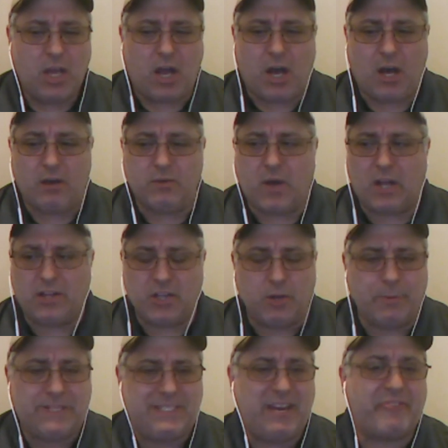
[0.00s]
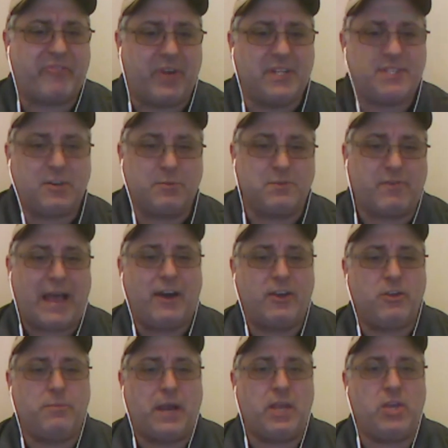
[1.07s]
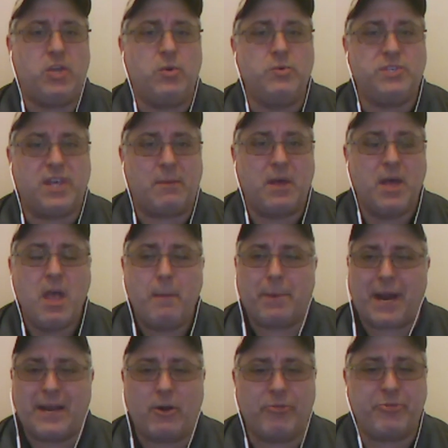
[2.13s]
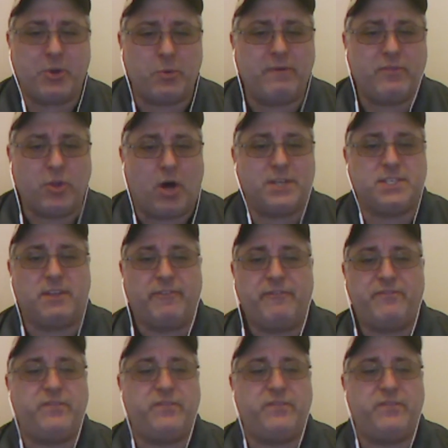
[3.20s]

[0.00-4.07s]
a little bit different in terms of how you might use them, but I don't think we've lost the